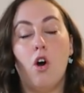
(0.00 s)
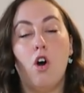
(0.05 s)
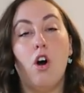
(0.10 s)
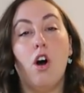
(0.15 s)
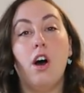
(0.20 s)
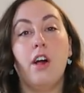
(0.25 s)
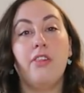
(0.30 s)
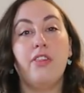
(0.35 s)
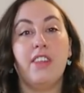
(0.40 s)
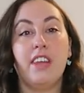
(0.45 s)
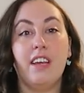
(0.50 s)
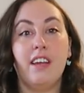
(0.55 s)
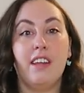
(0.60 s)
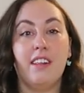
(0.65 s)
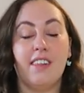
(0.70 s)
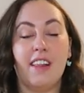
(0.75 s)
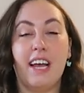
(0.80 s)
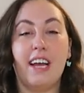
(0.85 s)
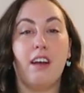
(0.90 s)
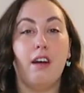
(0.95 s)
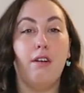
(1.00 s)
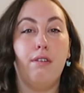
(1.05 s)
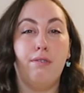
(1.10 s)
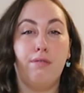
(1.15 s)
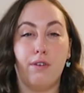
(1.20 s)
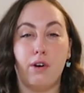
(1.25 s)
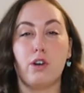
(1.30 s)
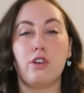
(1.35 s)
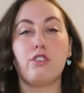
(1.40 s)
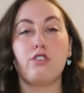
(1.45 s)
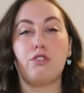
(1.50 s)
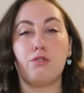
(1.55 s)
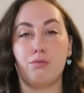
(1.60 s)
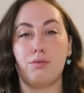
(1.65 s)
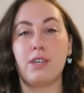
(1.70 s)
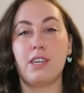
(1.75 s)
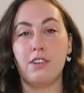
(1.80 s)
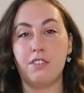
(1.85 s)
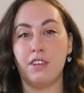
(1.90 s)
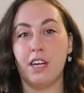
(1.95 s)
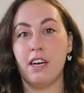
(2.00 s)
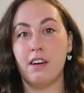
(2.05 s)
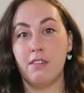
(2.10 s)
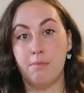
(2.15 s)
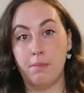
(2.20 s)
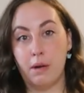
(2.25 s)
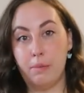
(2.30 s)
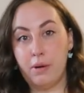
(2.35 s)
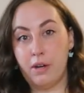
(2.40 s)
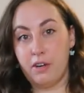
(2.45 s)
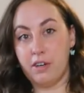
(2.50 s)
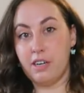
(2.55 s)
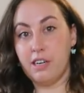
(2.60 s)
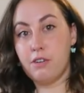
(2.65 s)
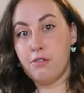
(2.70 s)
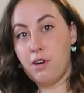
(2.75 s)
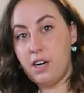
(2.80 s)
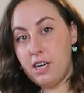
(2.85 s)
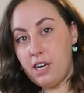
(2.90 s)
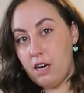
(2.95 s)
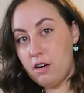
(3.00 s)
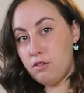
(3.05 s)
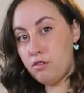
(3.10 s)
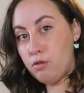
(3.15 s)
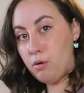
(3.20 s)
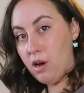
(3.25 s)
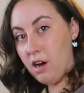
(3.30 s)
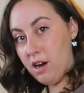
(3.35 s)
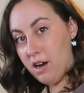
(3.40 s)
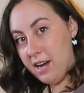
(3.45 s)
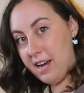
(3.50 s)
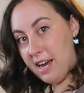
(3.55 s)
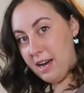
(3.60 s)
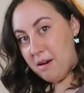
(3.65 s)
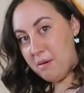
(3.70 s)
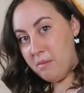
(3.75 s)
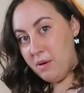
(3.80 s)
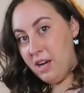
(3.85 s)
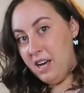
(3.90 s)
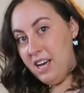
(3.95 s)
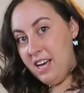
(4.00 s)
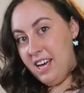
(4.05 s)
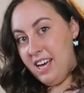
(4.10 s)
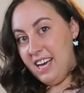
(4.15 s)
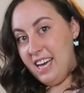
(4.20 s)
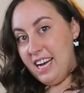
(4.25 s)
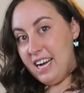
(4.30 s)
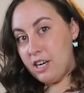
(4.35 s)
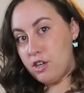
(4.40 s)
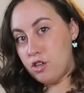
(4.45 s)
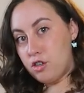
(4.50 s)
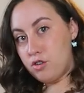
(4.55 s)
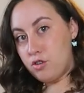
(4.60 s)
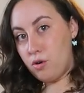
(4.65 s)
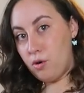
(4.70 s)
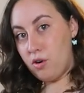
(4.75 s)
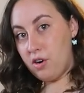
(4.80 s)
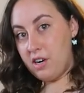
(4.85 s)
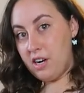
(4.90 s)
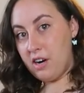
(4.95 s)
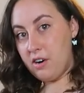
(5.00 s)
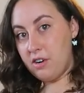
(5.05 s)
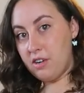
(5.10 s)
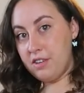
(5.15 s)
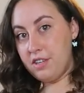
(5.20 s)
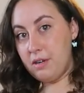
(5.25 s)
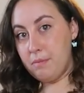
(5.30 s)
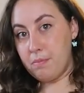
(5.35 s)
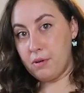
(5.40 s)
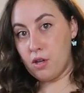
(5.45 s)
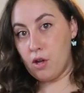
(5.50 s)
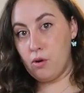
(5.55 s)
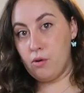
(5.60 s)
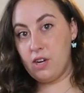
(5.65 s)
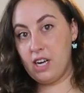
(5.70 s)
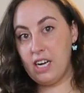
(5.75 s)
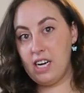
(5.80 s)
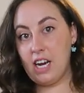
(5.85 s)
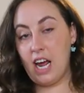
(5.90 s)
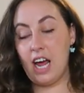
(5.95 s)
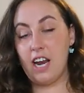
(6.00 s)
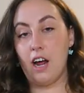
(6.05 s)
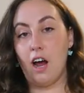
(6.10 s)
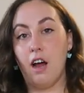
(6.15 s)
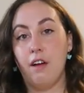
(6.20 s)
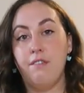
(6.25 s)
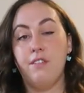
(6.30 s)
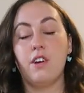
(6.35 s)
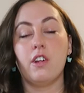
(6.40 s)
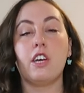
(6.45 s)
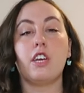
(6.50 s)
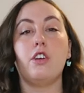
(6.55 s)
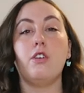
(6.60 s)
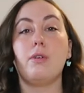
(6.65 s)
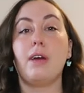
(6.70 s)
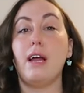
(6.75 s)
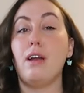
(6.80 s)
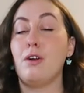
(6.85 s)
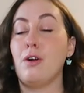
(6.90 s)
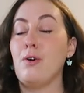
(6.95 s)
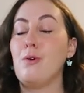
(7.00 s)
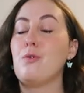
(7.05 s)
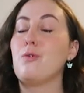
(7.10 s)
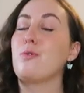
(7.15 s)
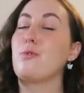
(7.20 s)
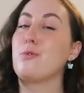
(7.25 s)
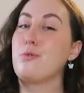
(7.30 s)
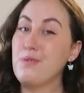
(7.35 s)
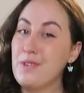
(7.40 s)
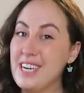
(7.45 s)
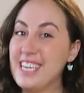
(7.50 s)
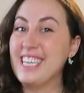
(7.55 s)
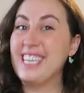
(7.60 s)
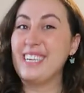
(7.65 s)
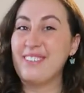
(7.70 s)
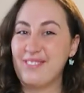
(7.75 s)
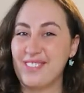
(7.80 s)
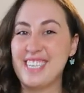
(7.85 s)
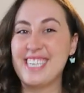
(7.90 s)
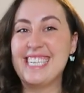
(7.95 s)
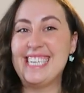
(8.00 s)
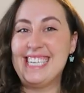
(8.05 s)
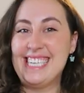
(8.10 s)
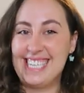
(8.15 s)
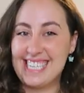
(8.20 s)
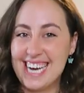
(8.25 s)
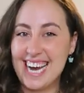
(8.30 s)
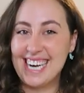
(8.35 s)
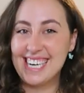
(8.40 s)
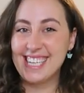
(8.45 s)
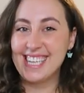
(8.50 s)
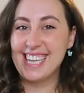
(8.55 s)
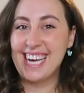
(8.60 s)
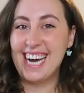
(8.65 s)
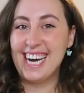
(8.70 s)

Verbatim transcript: on the like first real day of my period right now, so I am extraordinarily bloated and I feel like you can really, really tell